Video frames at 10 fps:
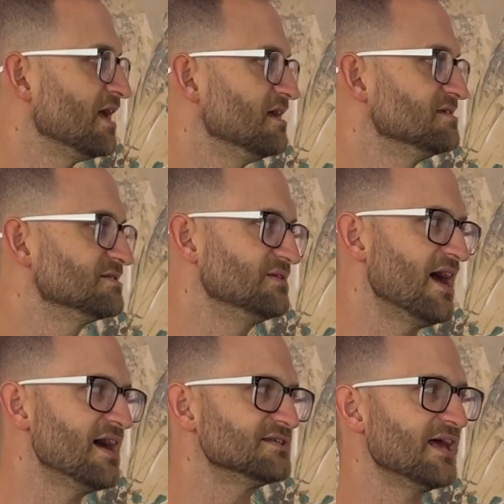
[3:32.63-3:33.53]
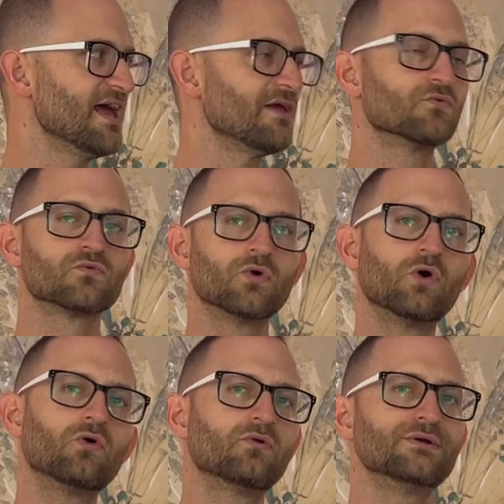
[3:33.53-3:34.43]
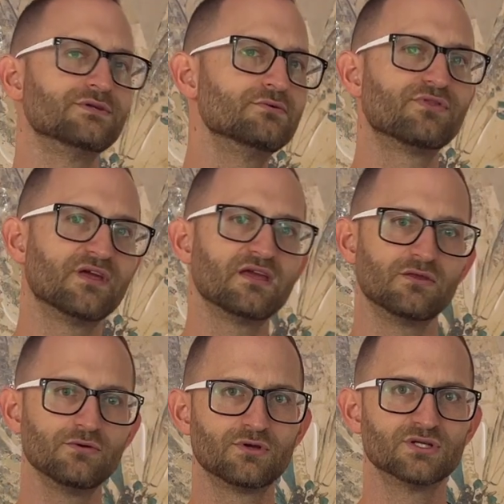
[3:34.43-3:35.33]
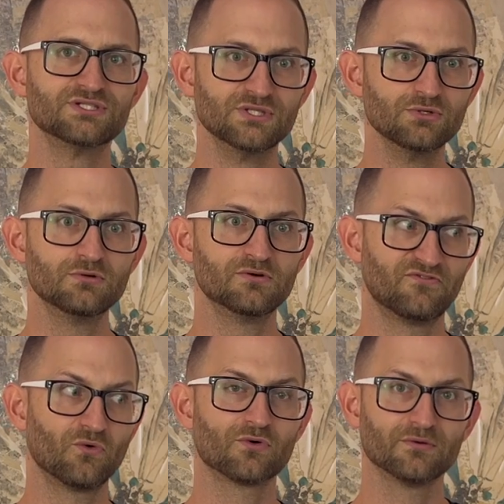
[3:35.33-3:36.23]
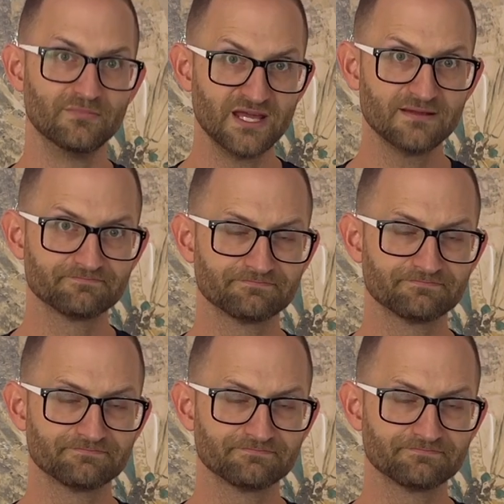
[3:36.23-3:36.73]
Is that a role you think you could do for me?